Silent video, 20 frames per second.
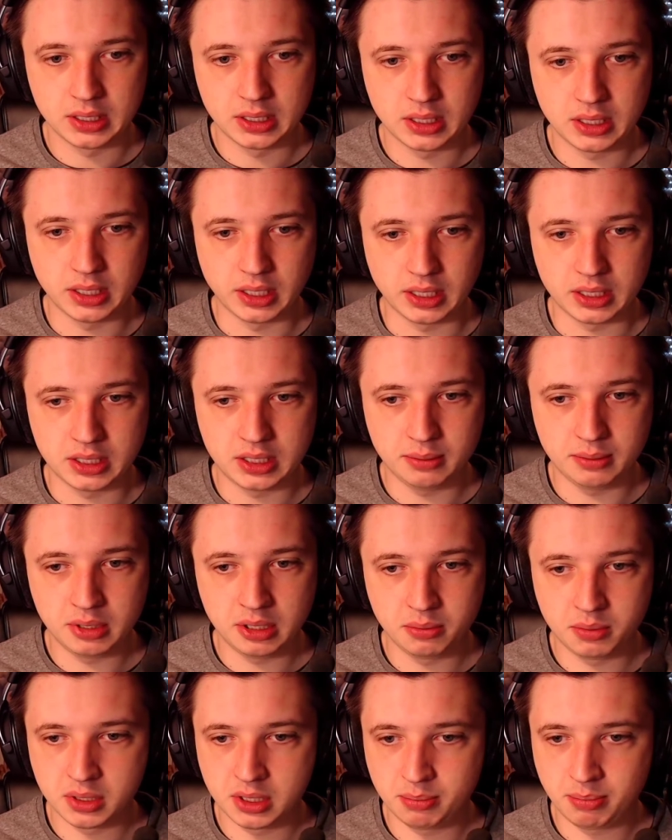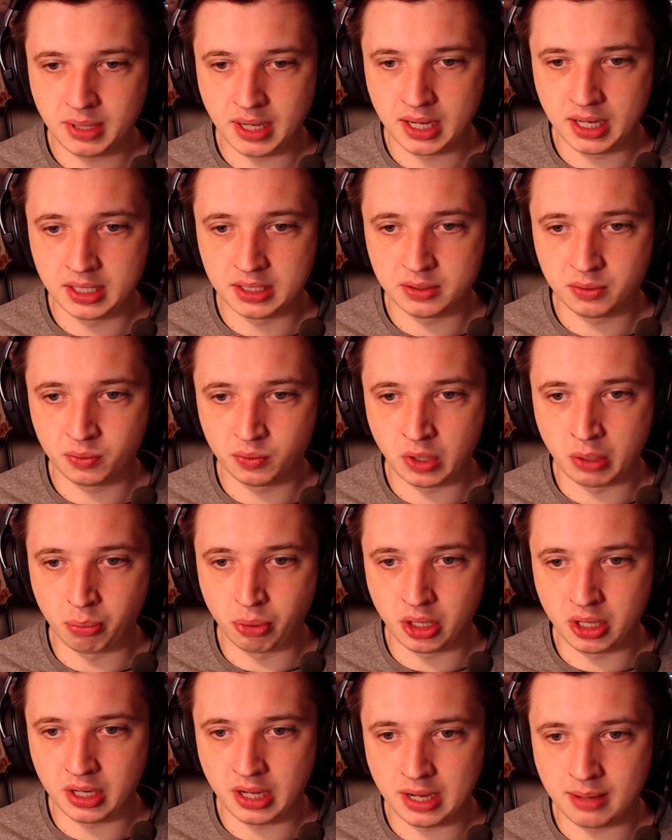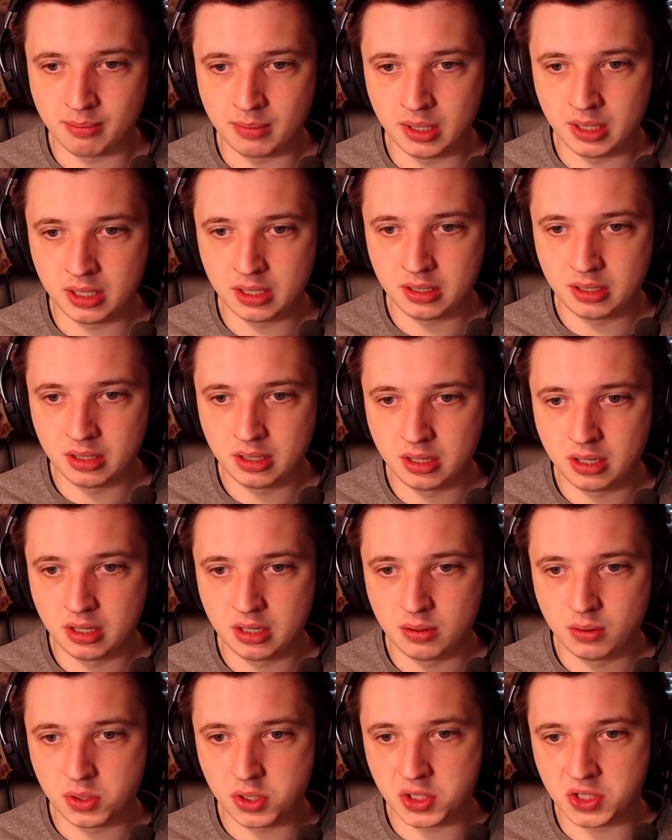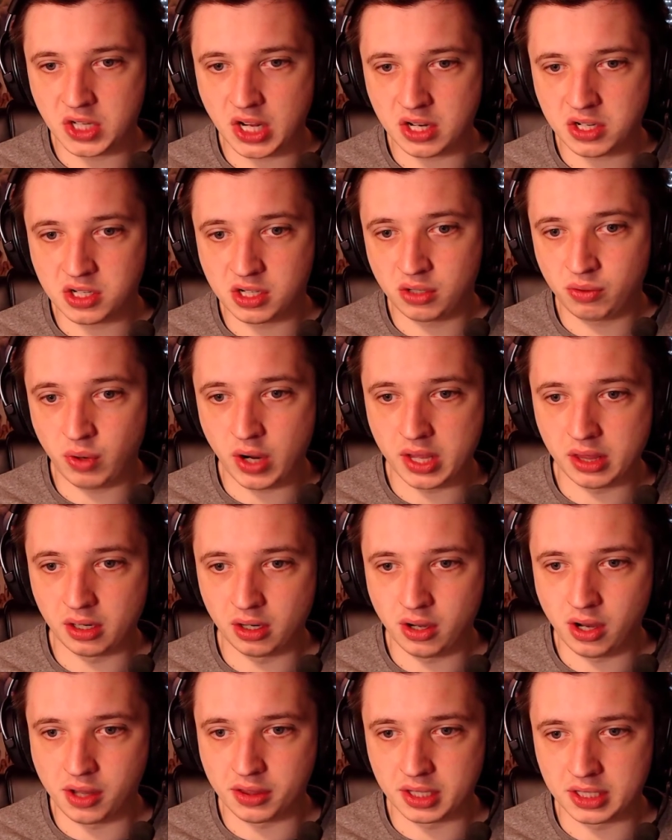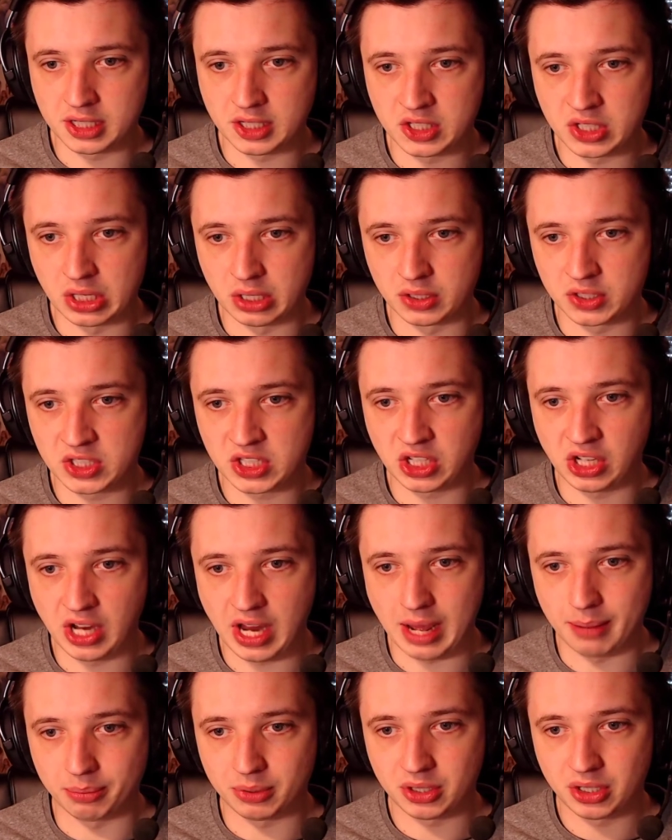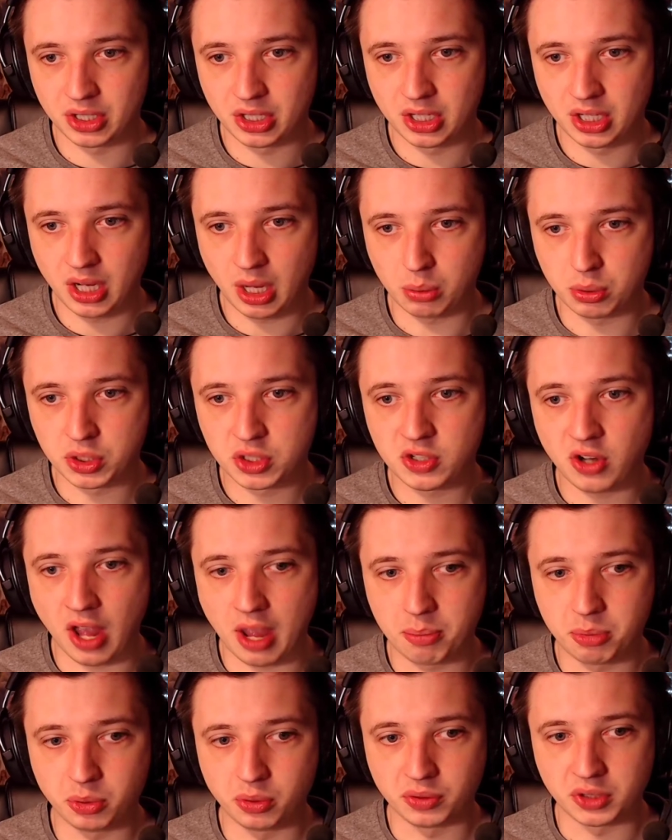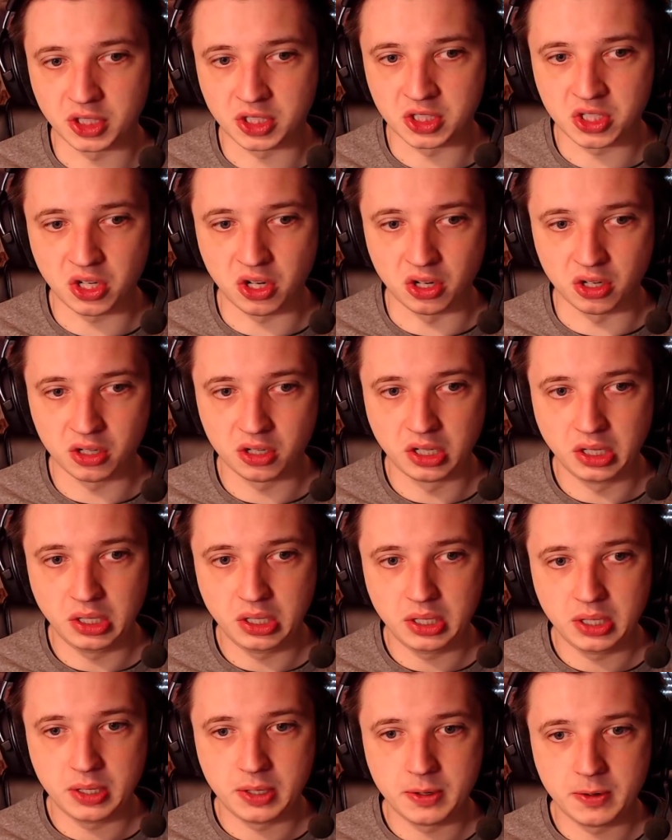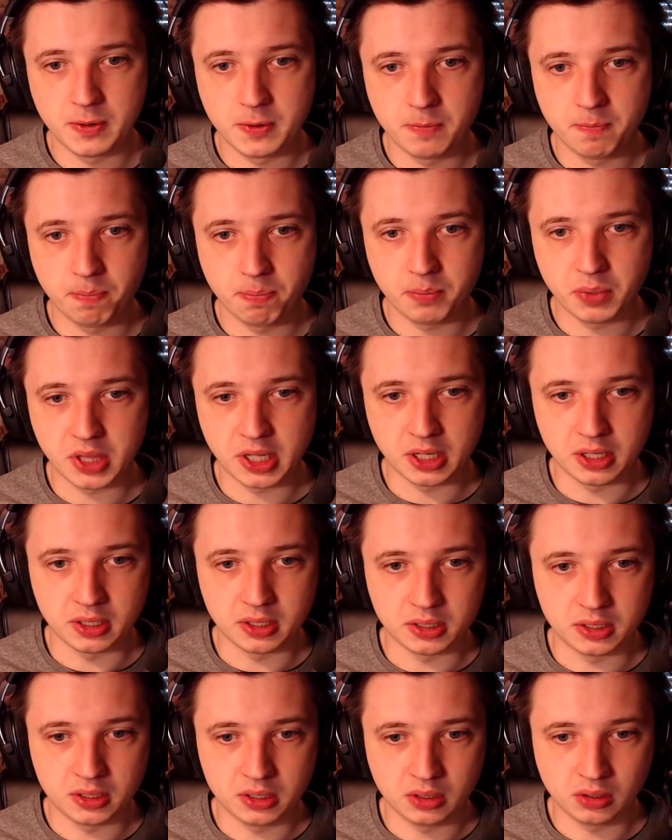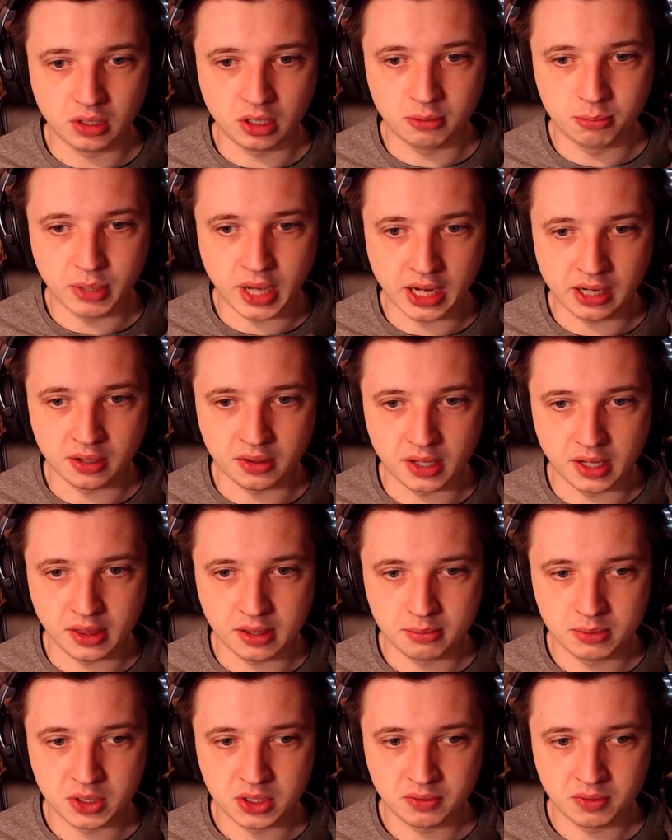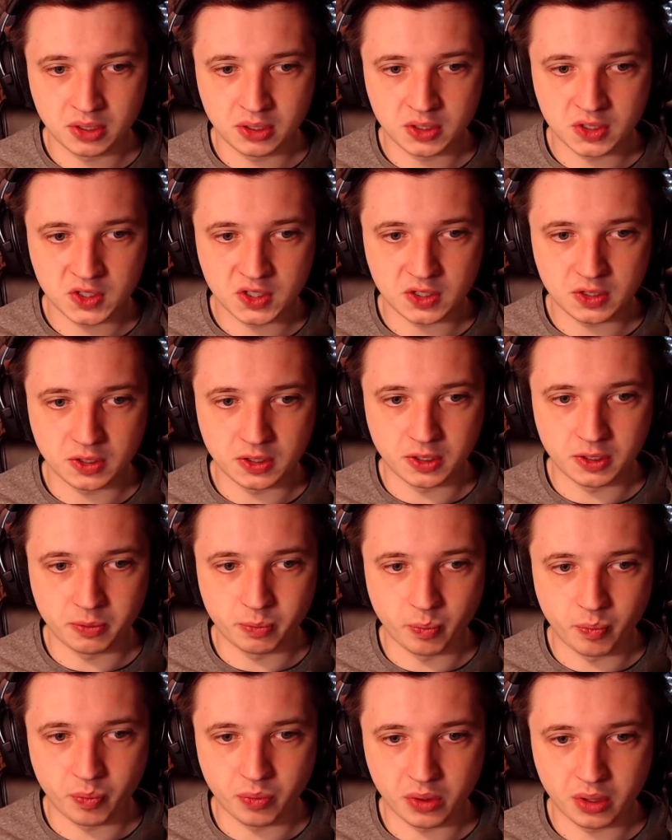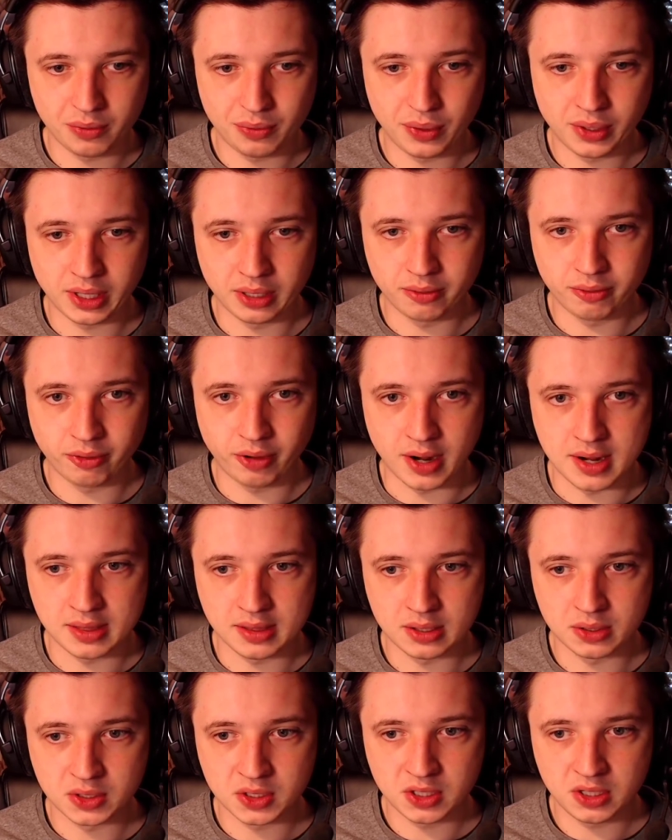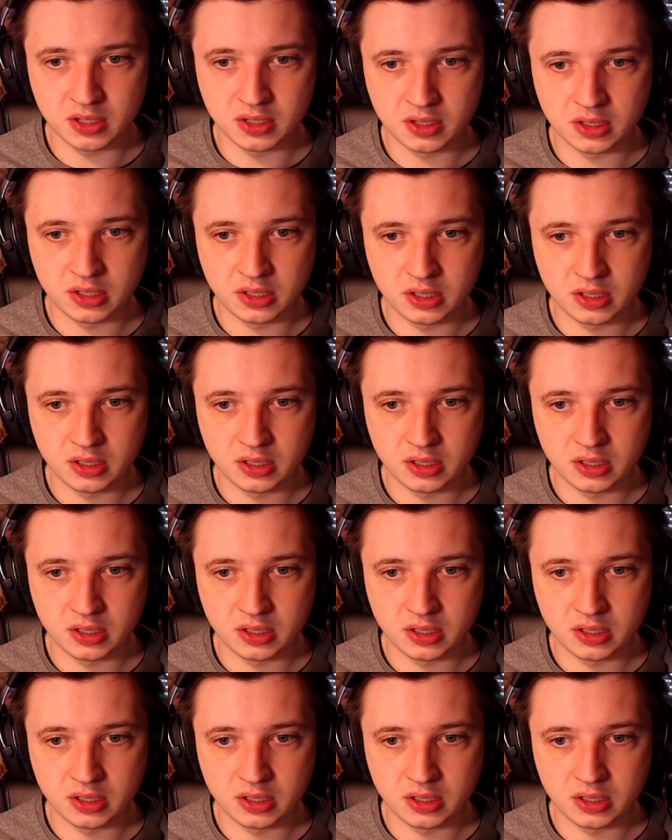Like, DBDBDIP had 1.9 million, which is actually quite a lot, and that song slapped. I was so happy with that song. But then, looking back on other music videos, if we can find those here,